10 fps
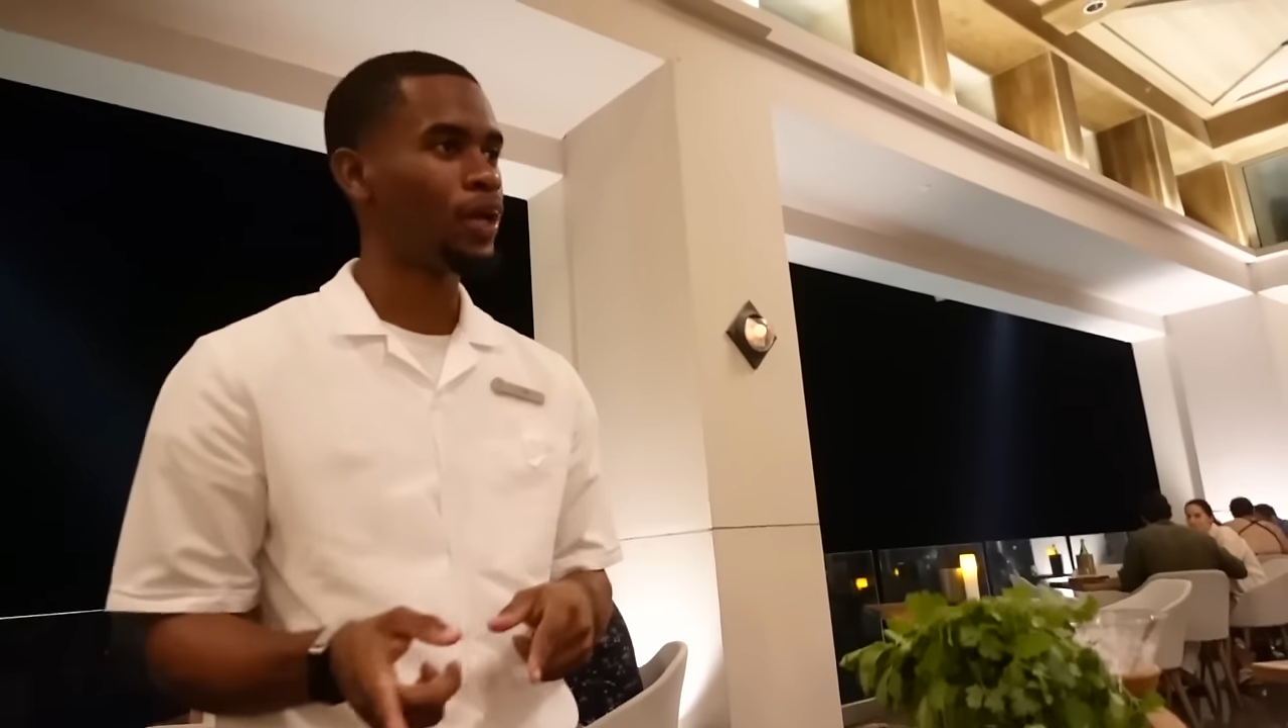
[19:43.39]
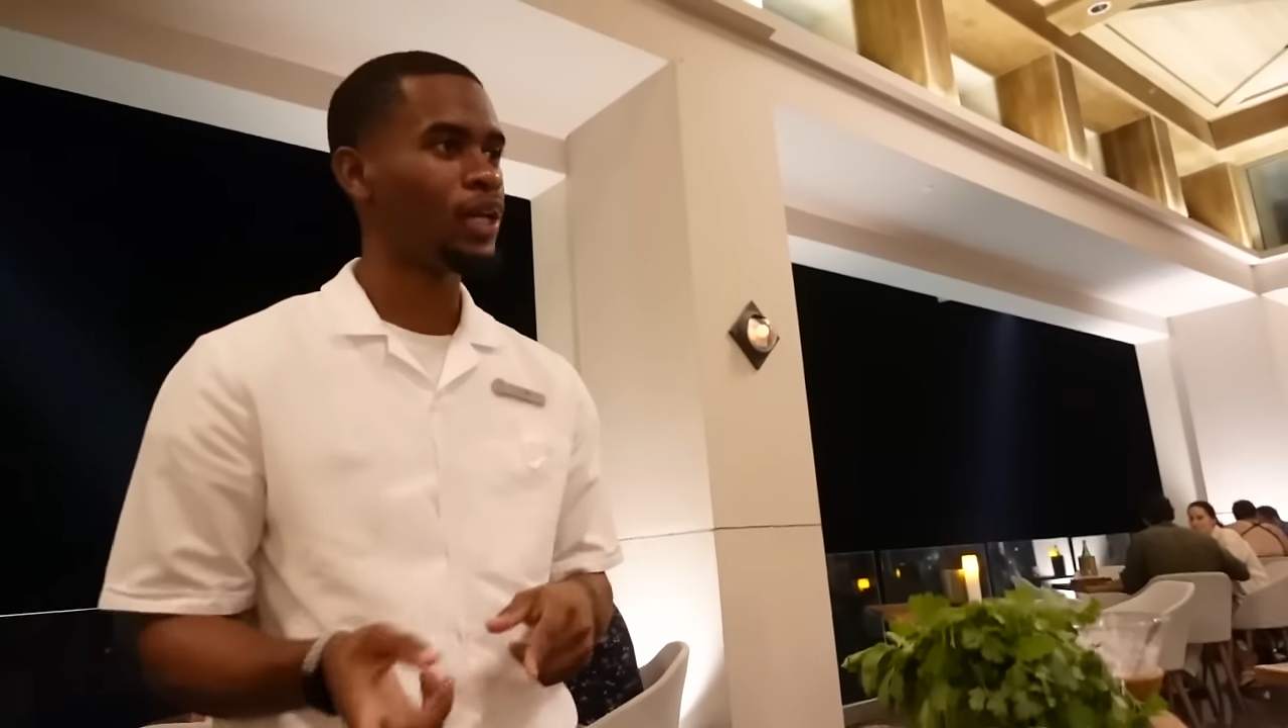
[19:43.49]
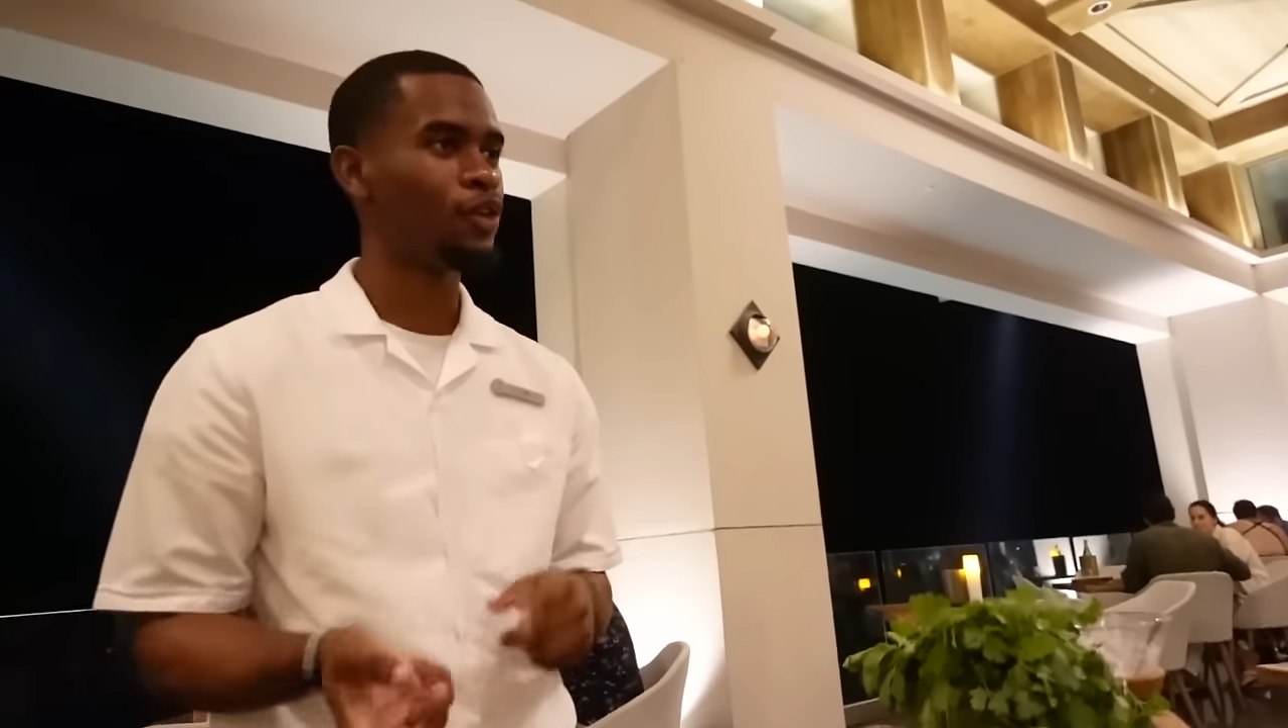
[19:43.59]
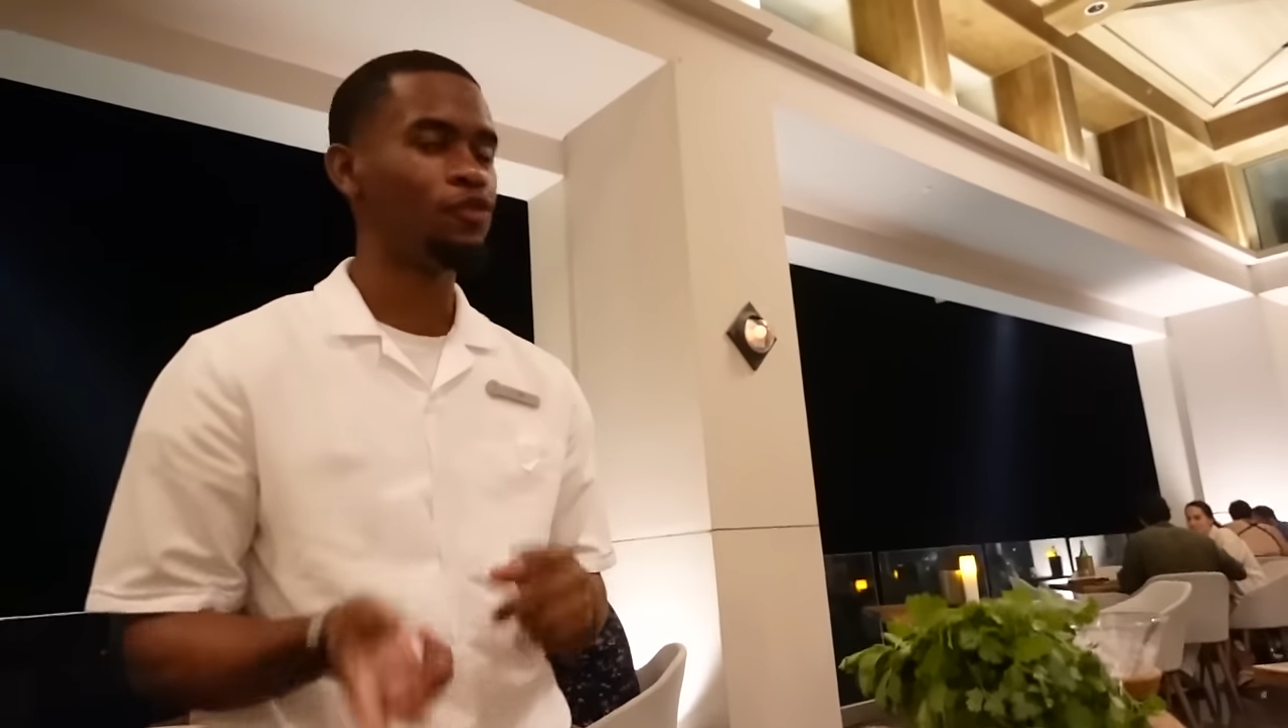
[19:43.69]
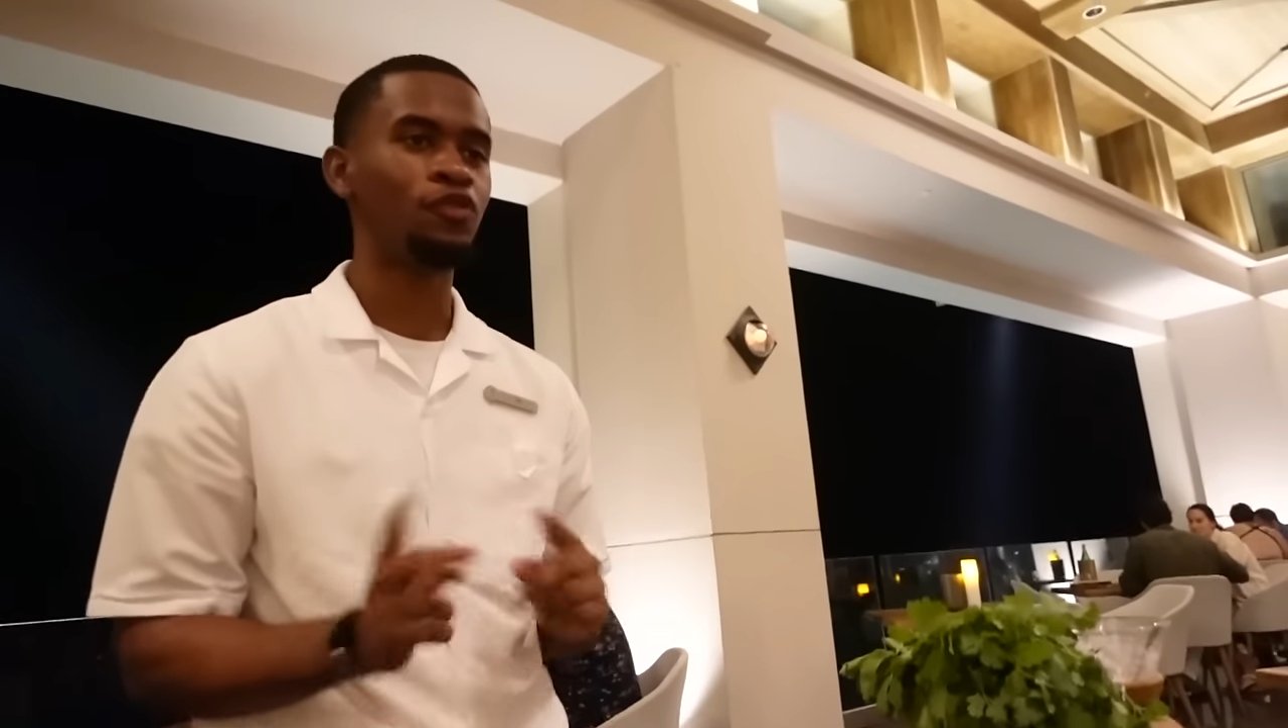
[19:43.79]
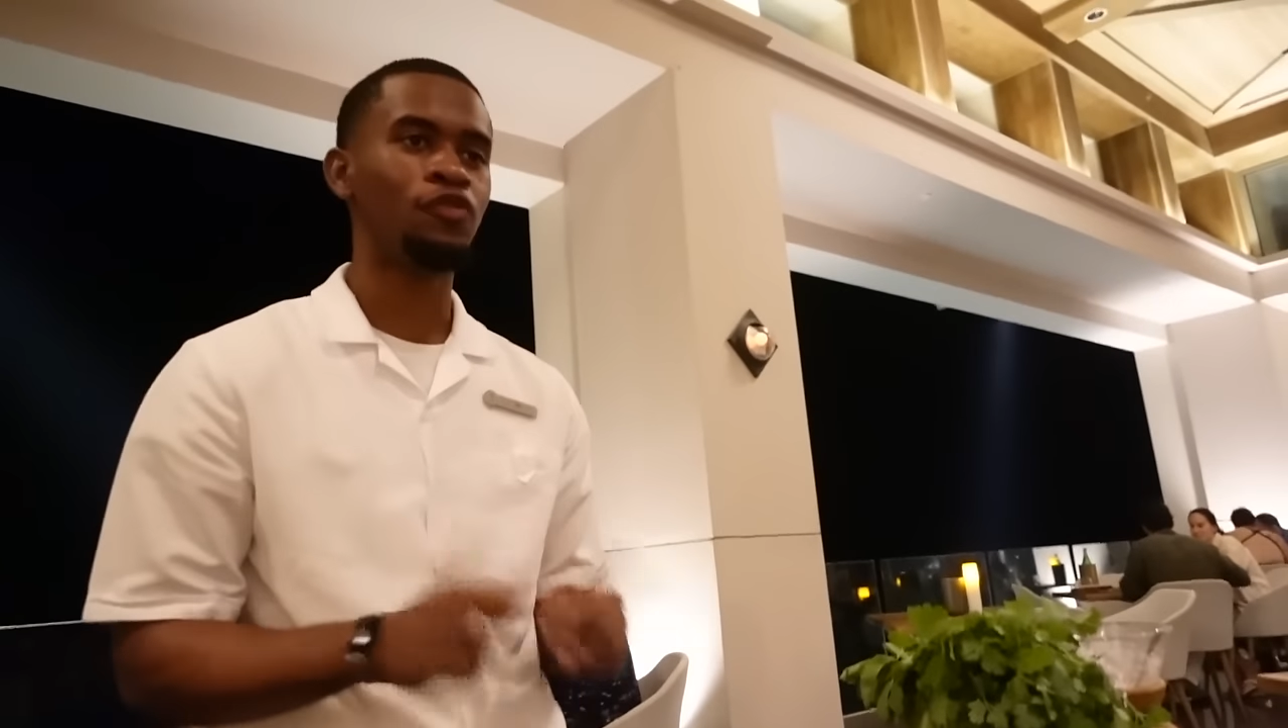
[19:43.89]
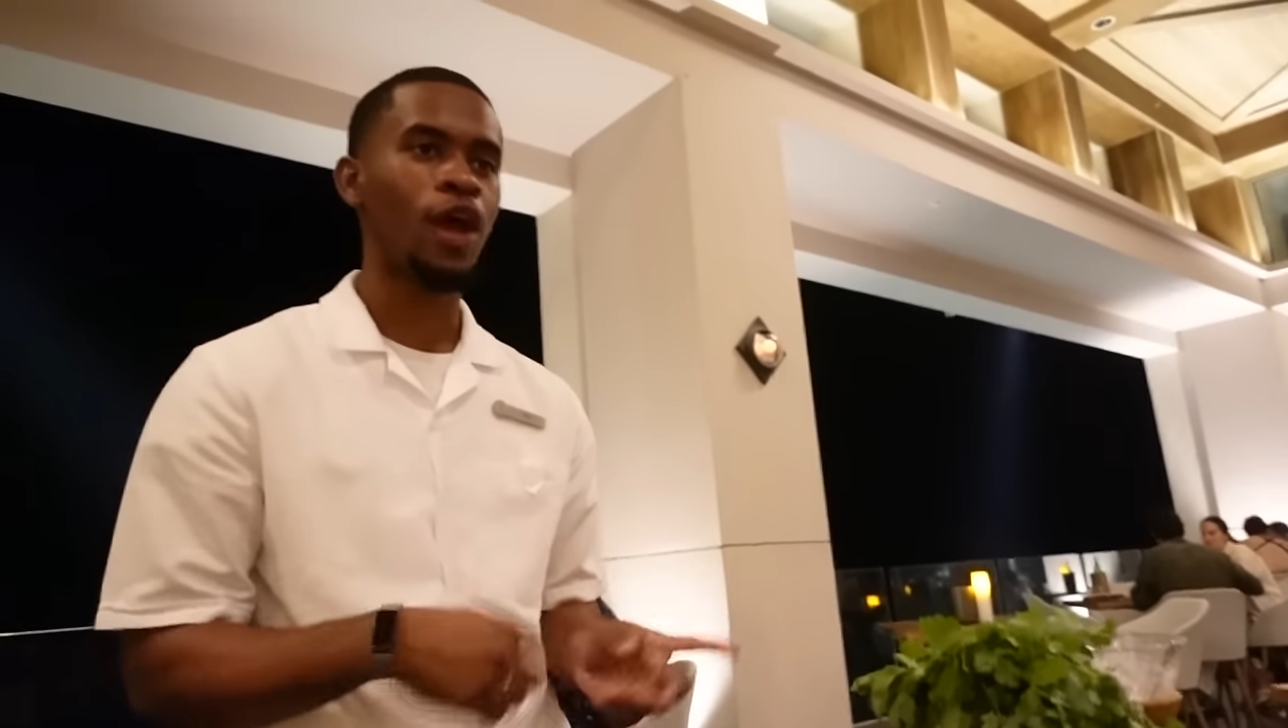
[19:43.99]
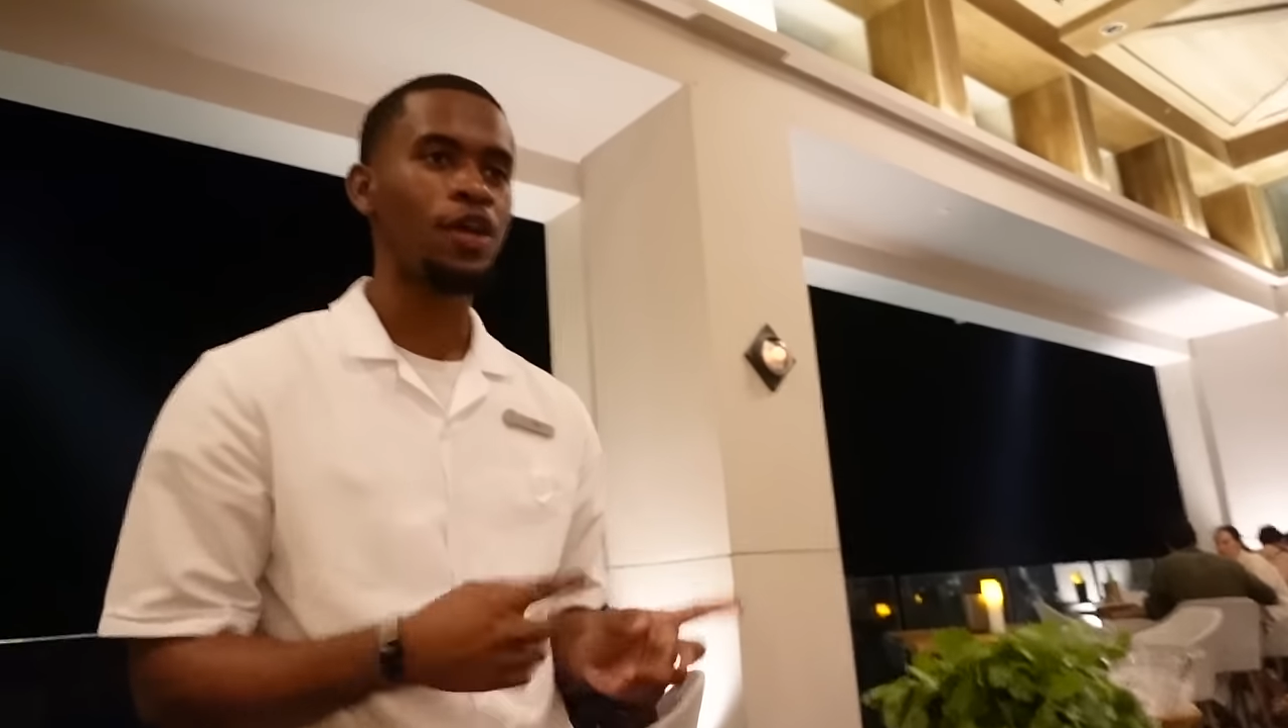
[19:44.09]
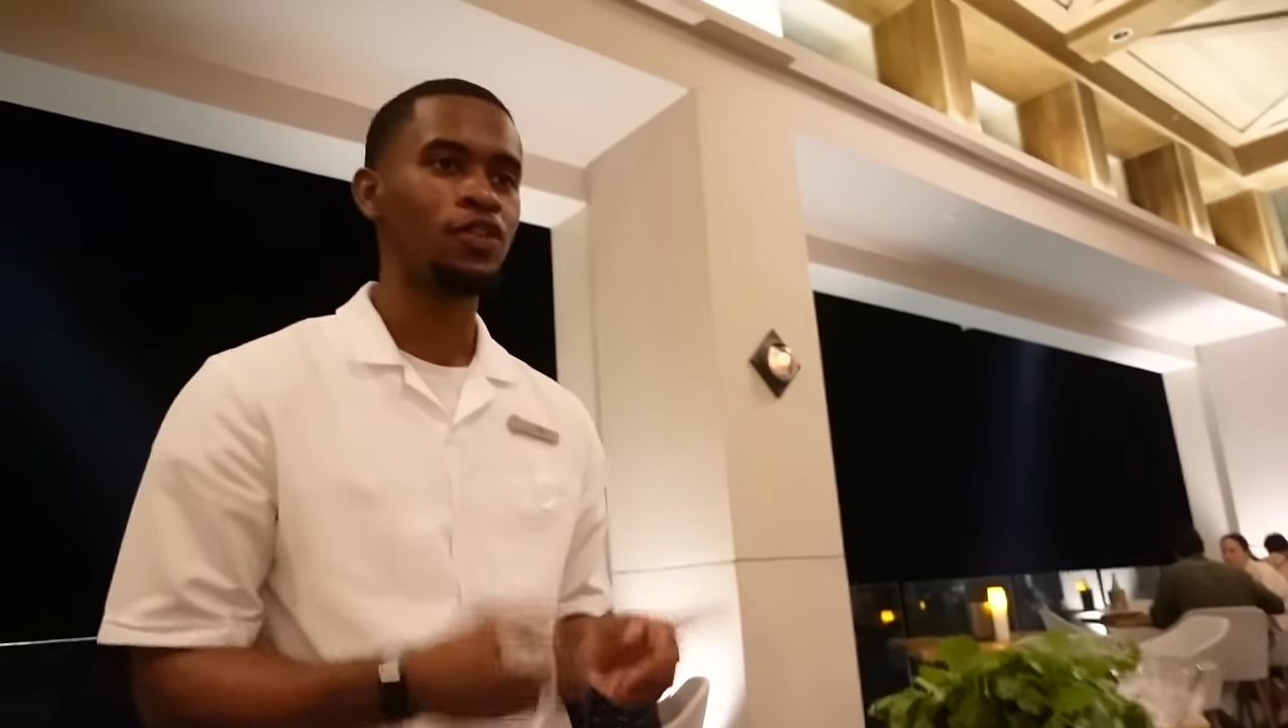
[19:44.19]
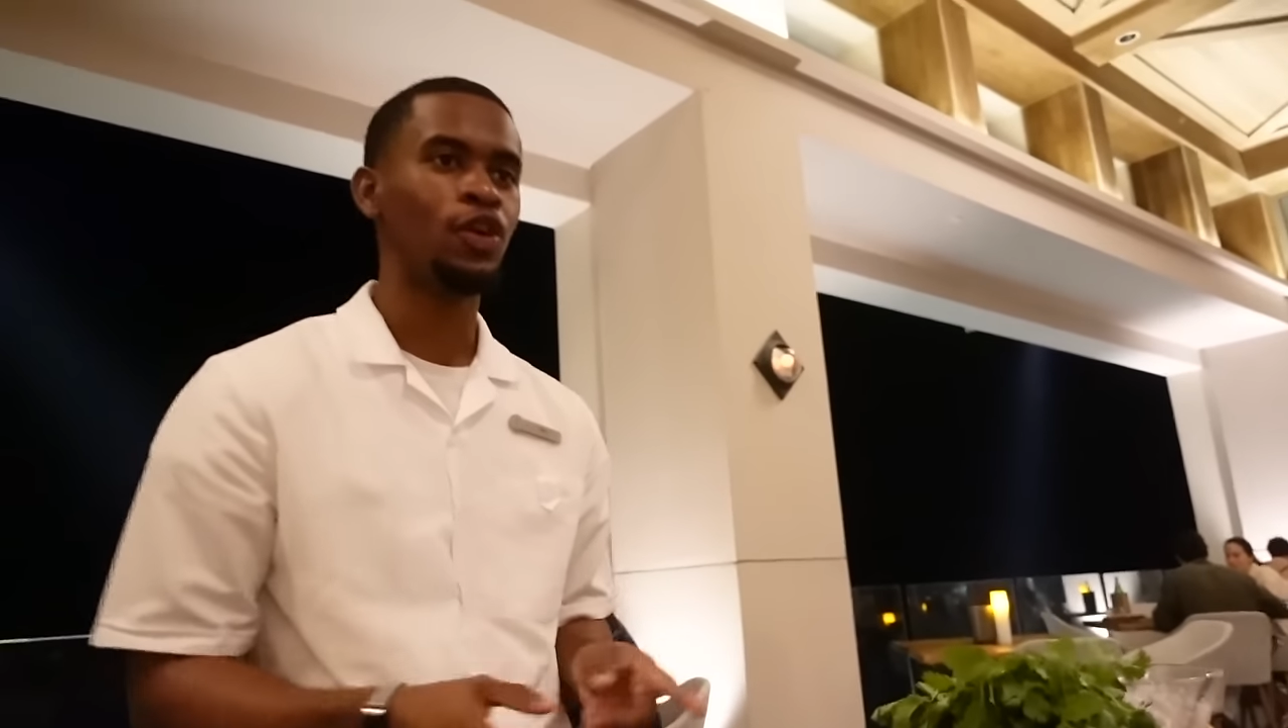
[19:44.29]
and if you
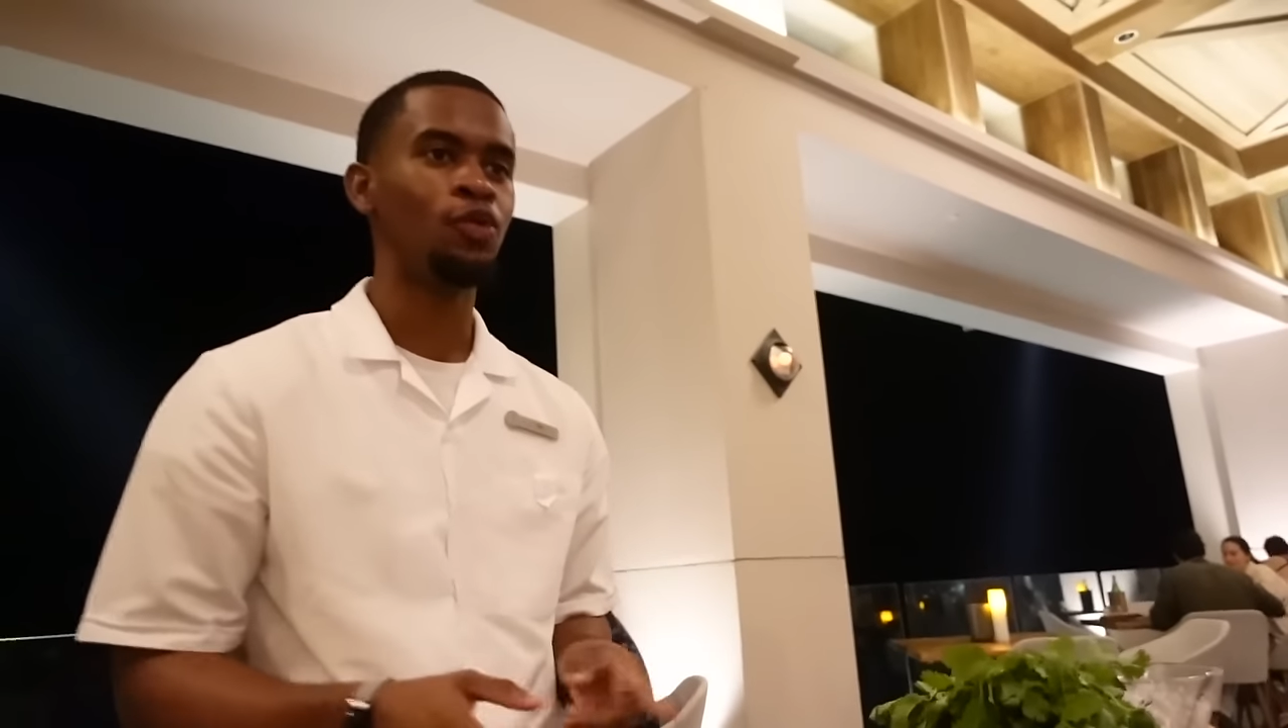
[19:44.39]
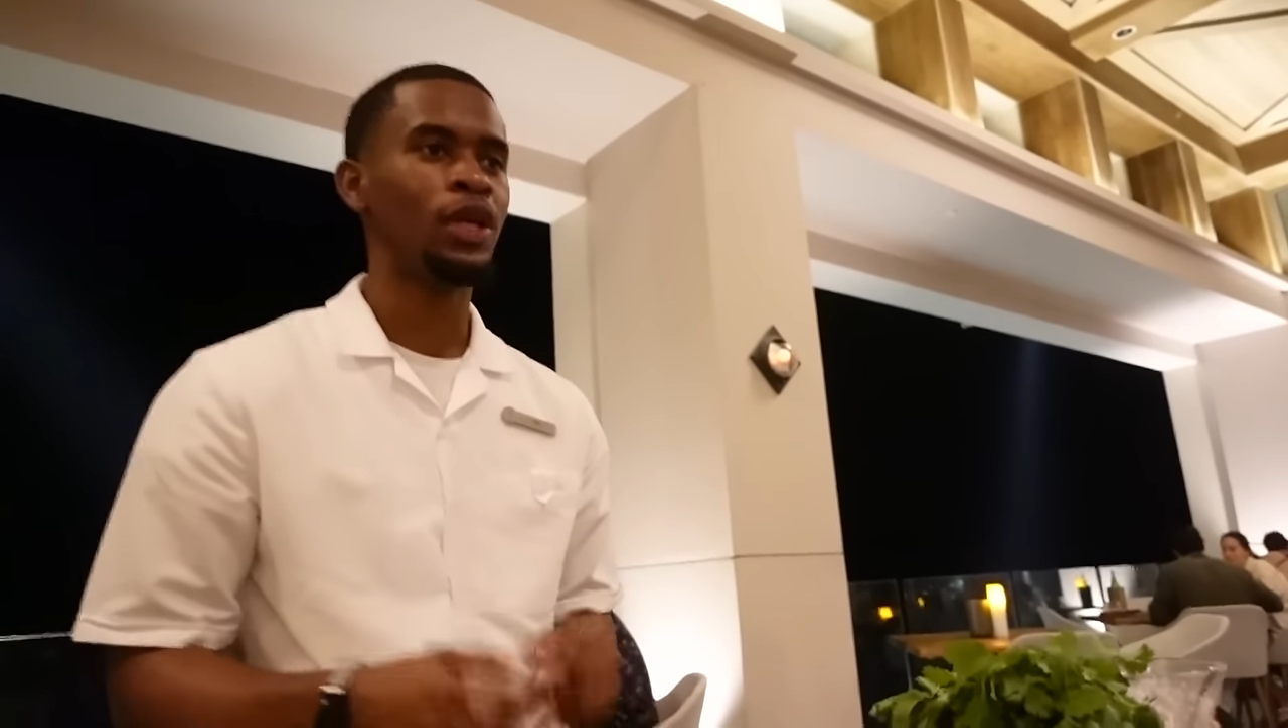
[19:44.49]
fry the dough,